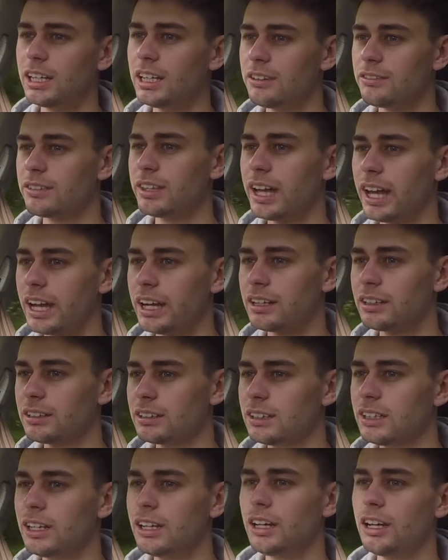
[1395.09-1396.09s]
if that
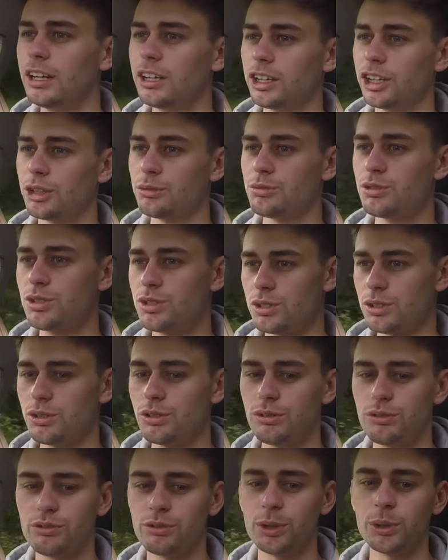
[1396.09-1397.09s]
comes
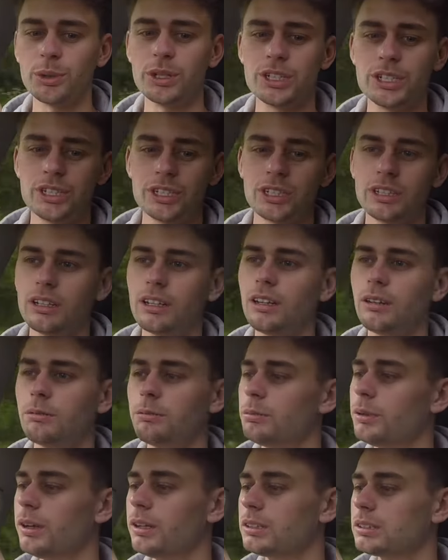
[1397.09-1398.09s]
to fruition.
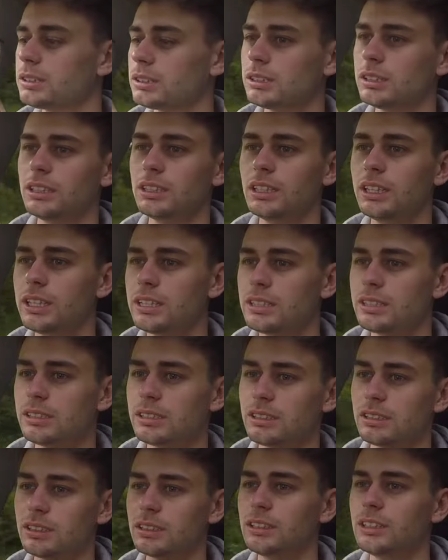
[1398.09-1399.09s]
But
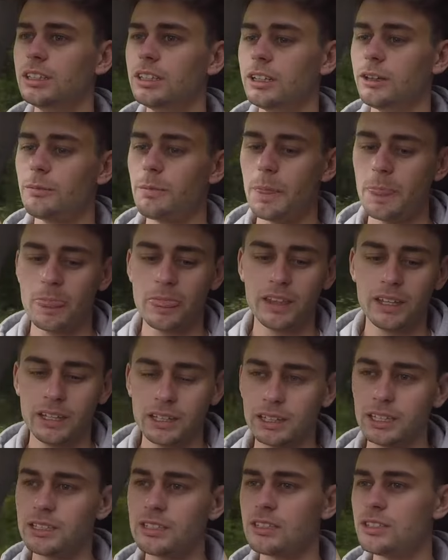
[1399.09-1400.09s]
this
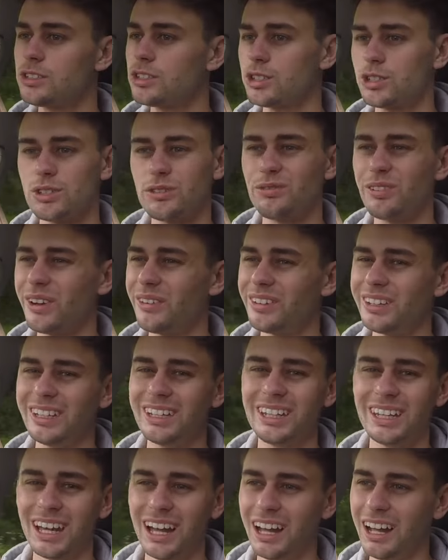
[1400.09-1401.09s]
is just a
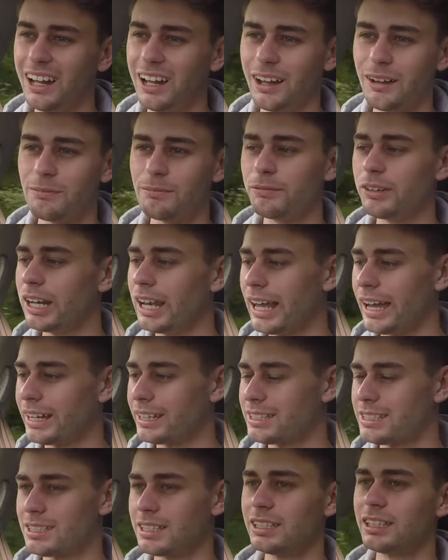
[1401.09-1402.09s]
very calm,
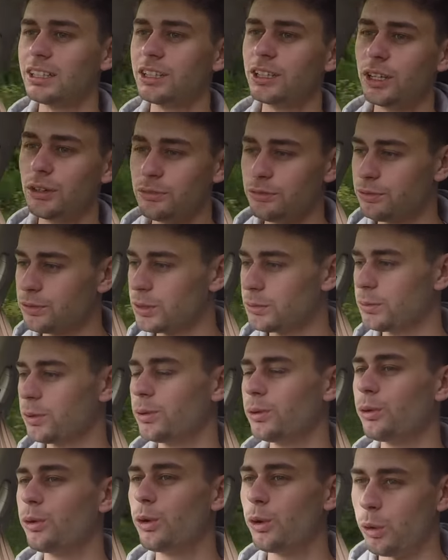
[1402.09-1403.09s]
relaxing,
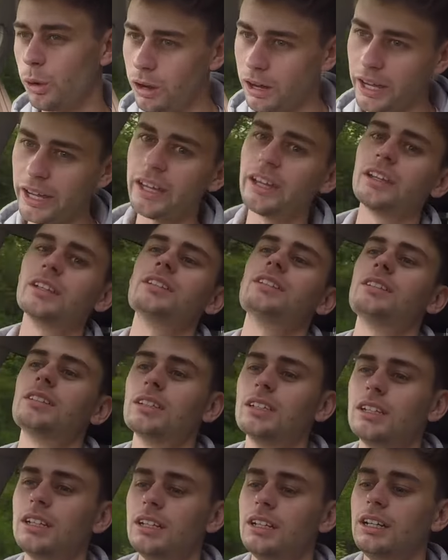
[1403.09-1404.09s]
comfortable,
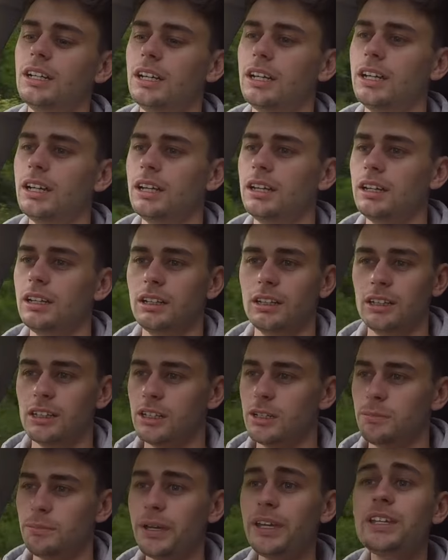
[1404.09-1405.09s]
quiet,
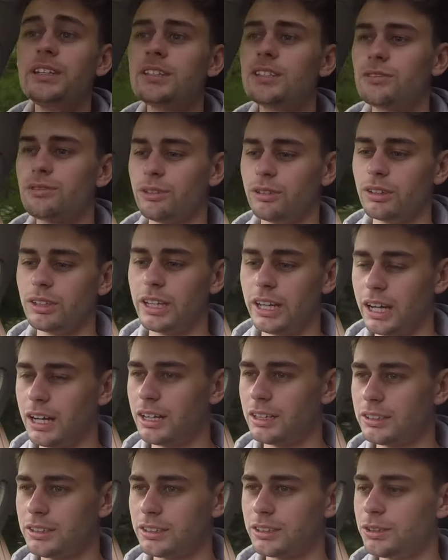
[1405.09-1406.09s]
peaceful
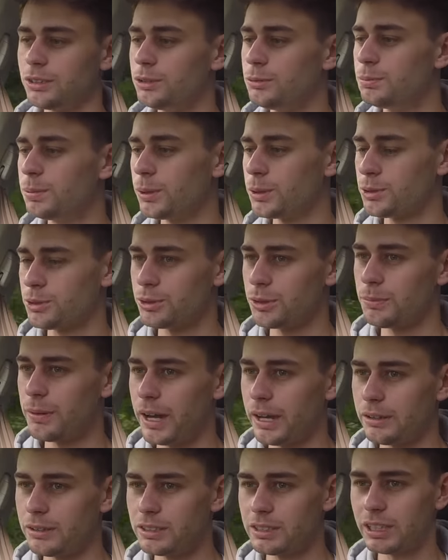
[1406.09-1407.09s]
car to potter
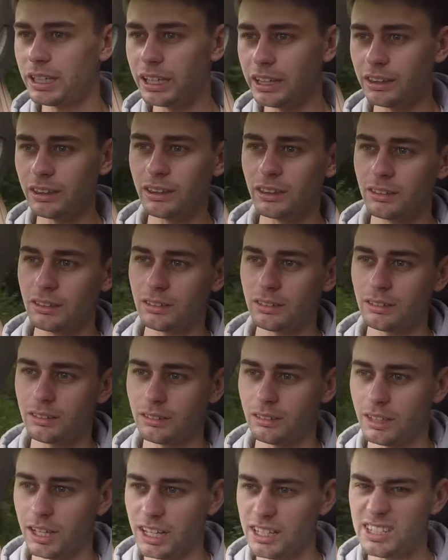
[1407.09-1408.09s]
about in.
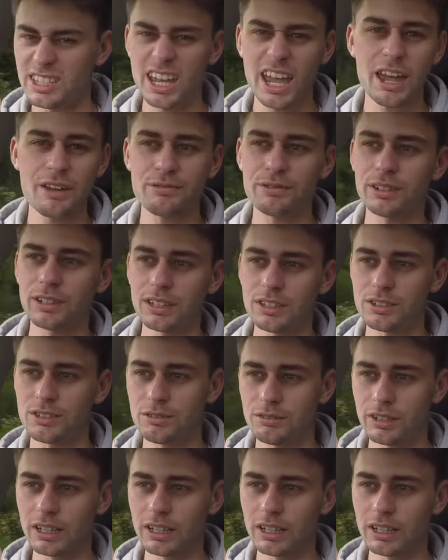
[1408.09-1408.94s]
It's effortless,